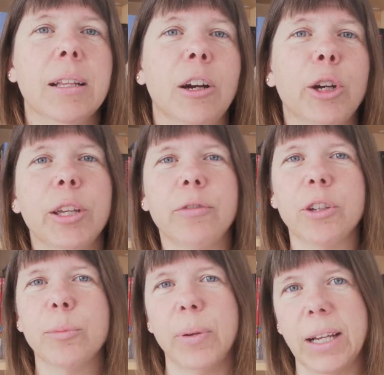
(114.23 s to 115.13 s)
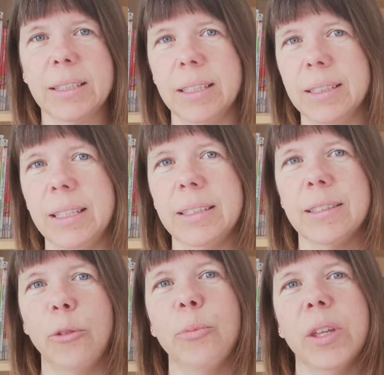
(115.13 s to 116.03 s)
Well, if your practice
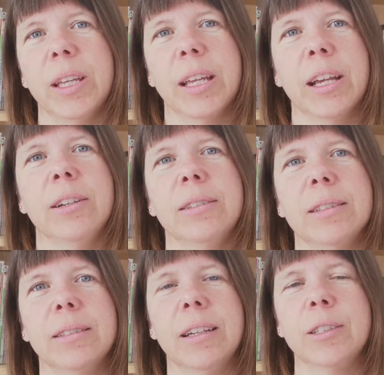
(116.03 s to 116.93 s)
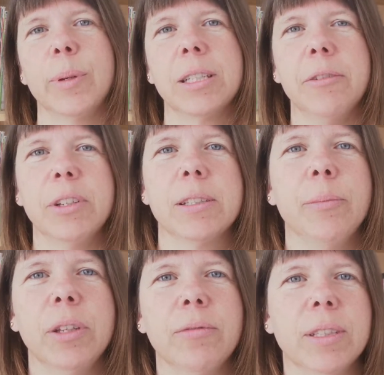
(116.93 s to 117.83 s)
is something else, especially if it's
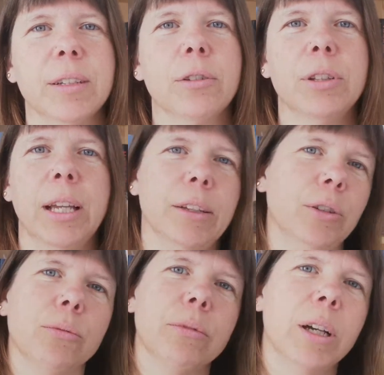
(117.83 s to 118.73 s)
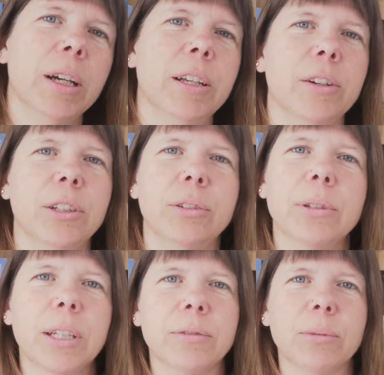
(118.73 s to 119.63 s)
something physical, like you run or
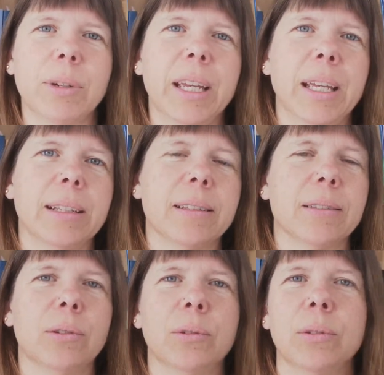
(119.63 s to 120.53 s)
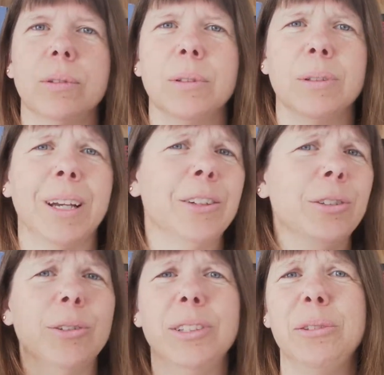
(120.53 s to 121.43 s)
you lift weights, or I
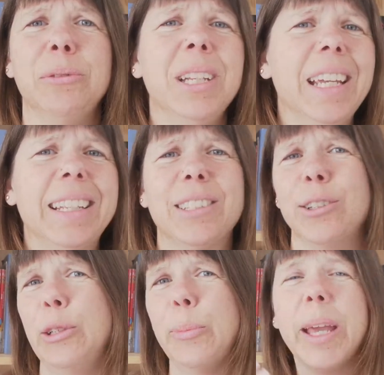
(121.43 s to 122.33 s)
don't know, you knit or you